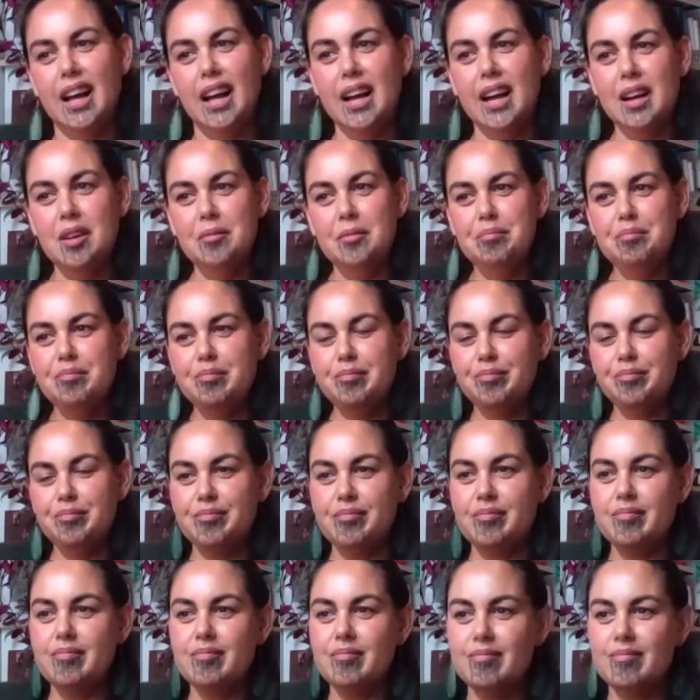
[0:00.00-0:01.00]
Um,
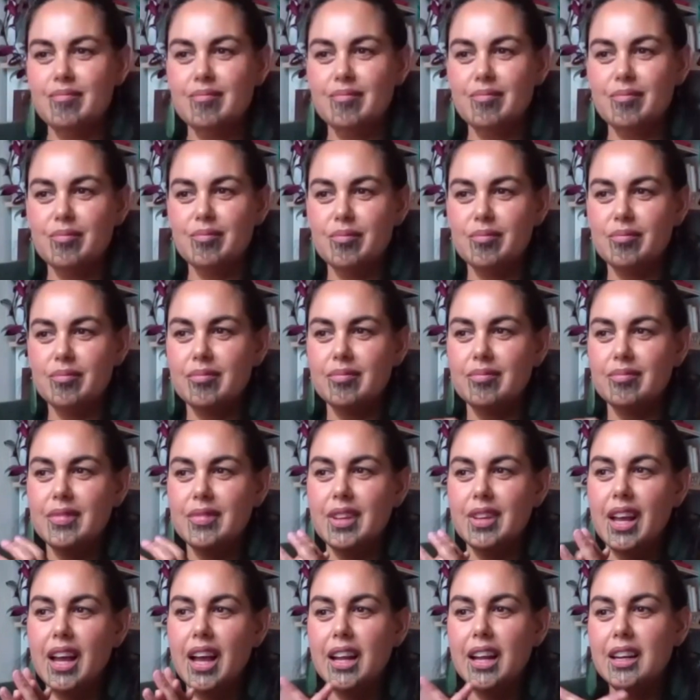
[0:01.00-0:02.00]

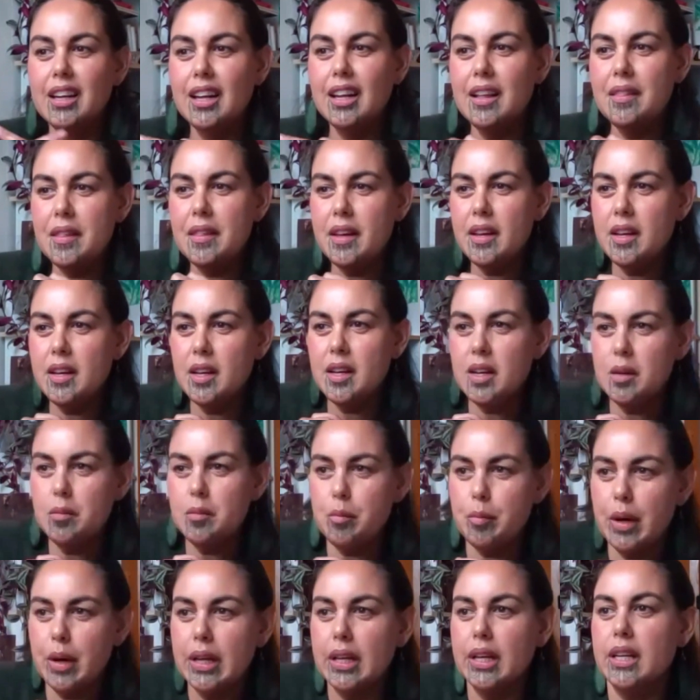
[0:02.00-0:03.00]
another
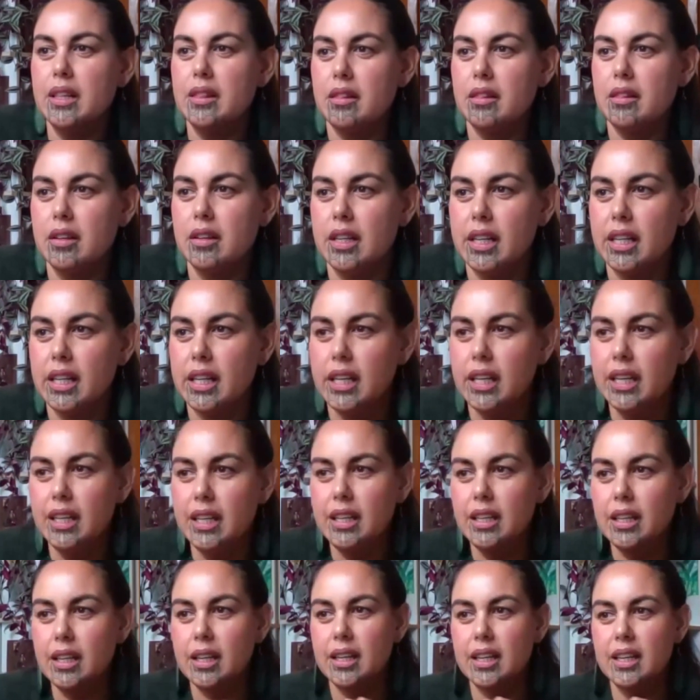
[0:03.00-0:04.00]
part
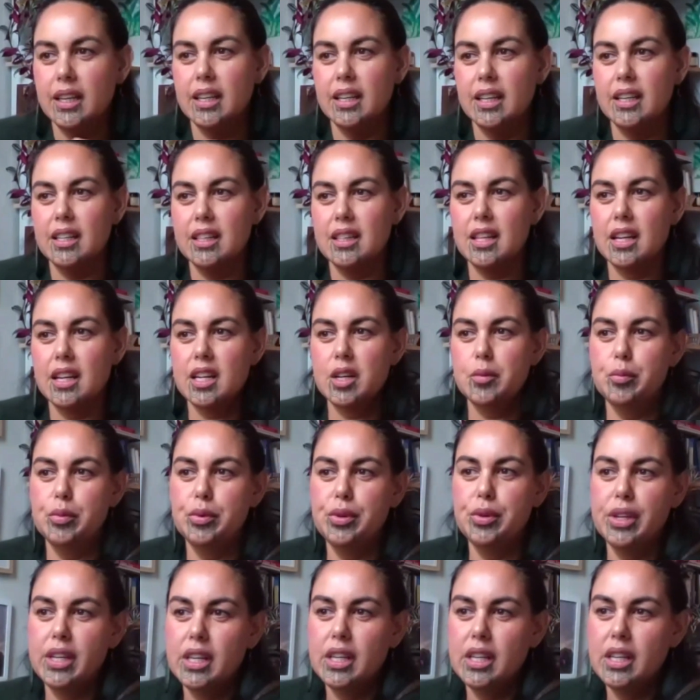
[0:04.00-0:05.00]
uh,
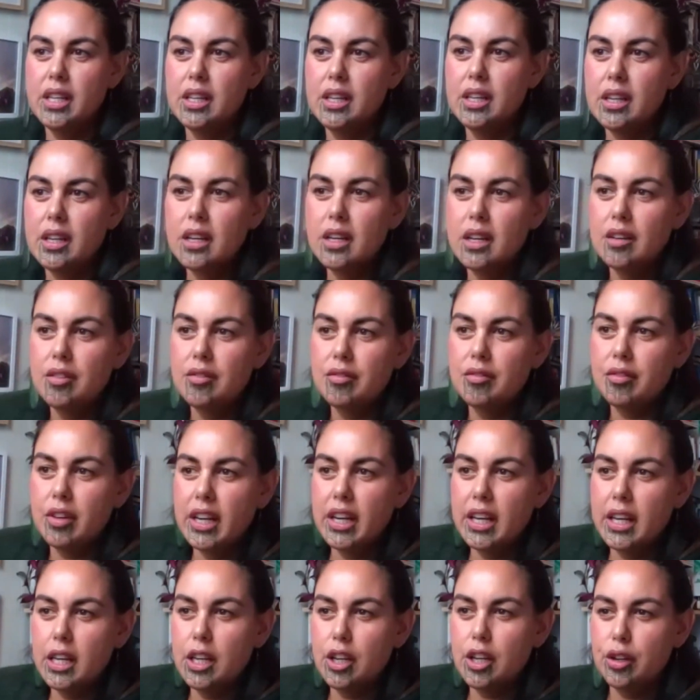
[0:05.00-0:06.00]
Tarapuhi
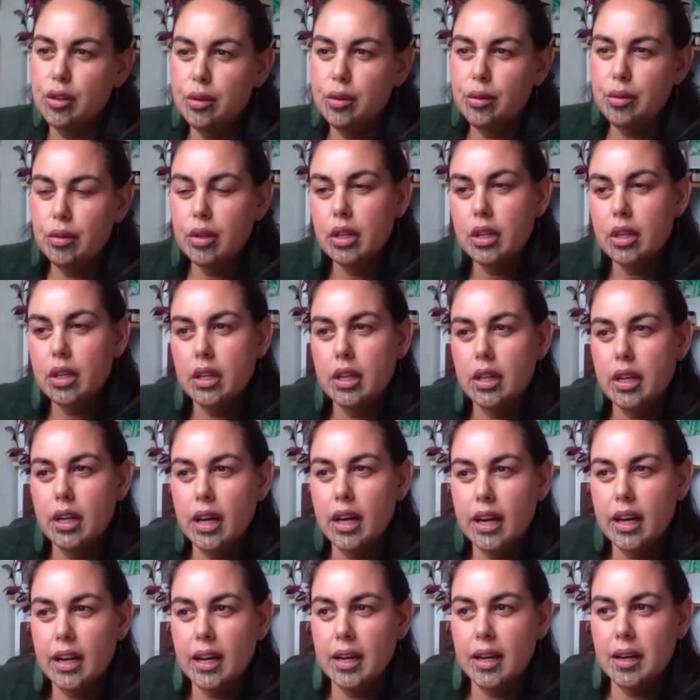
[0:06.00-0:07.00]
Waio,
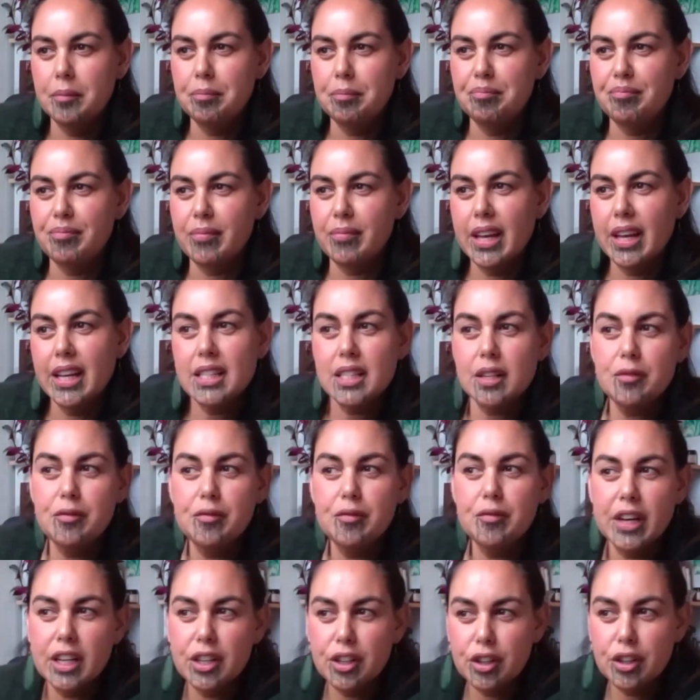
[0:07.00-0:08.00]
um, as a
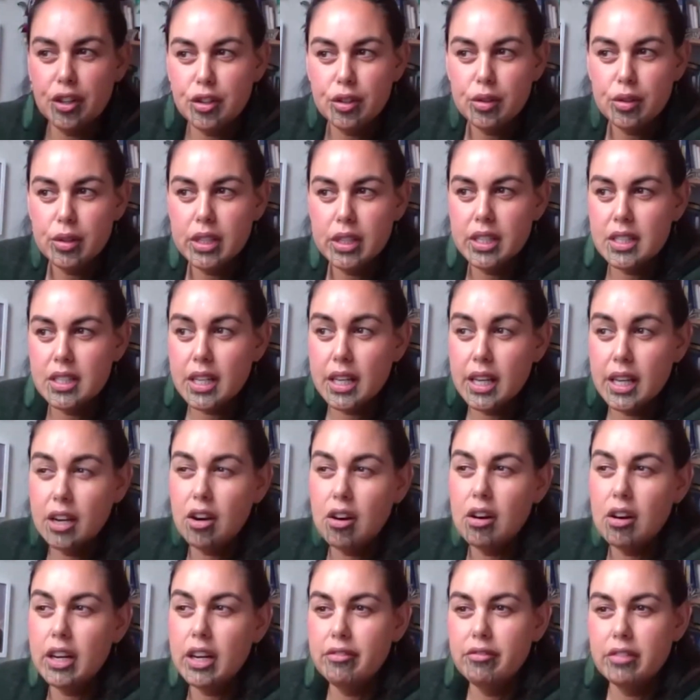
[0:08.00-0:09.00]
whānau who is at
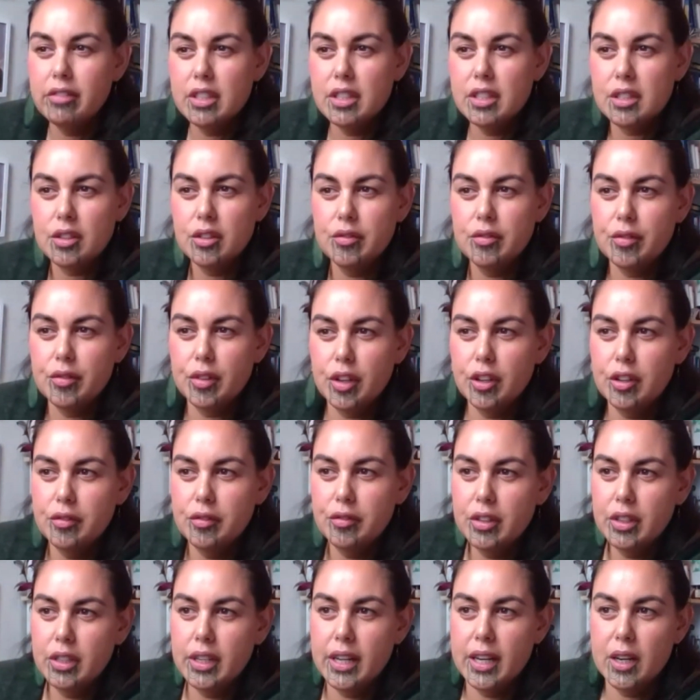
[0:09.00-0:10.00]
high risk of
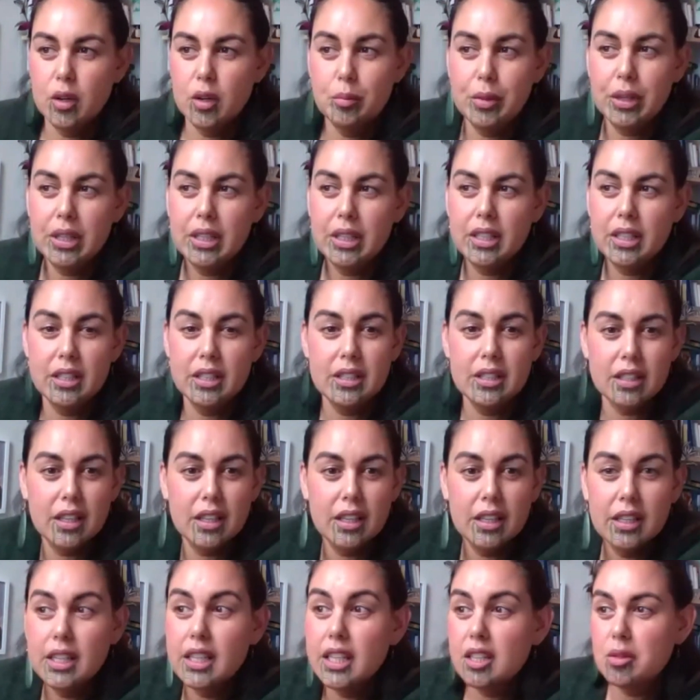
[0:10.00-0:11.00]
COVID, our ability to
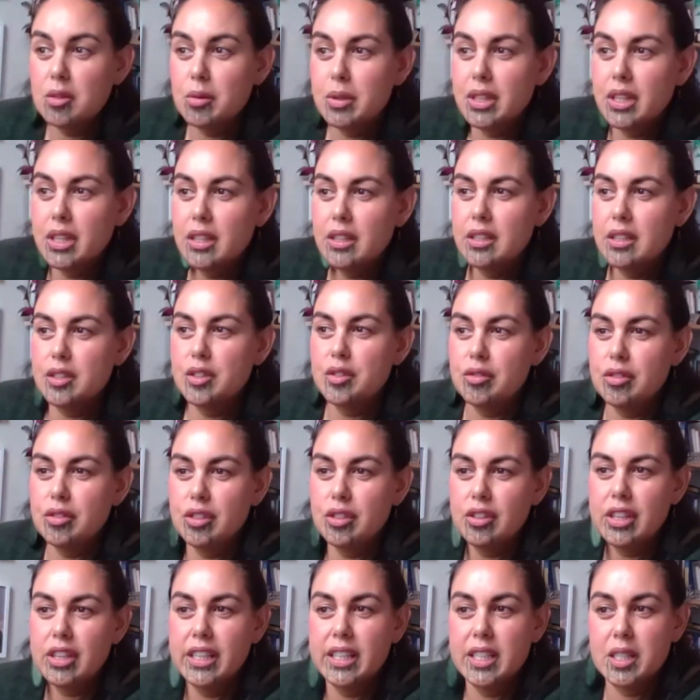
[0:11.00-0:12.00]
connect with others through
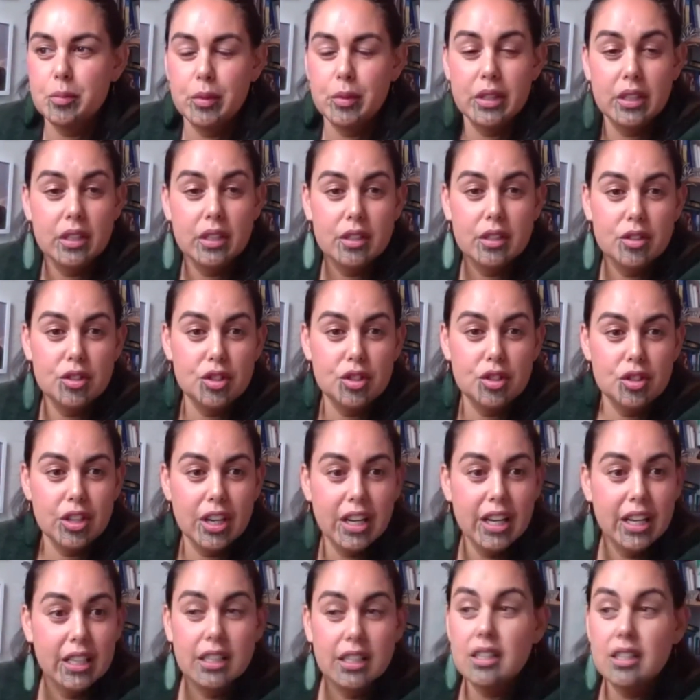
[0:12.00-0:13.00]
kai has been
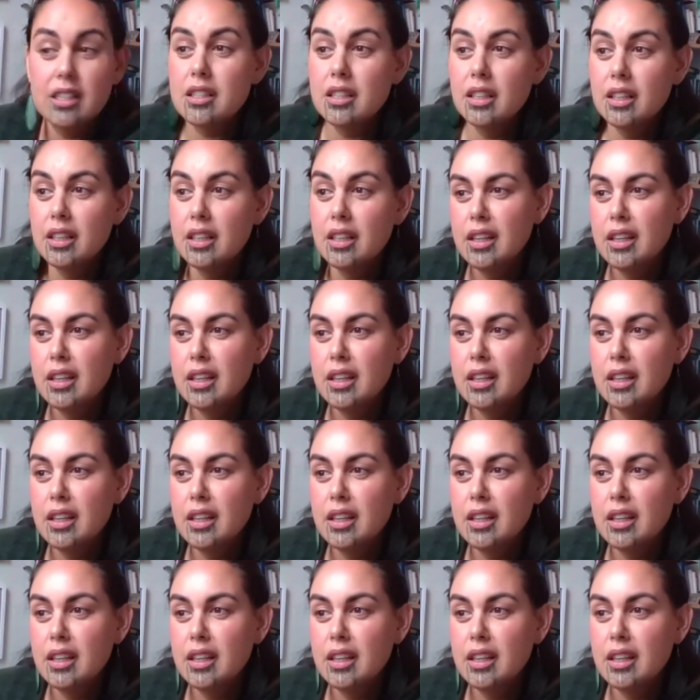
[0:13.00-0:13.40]
constrained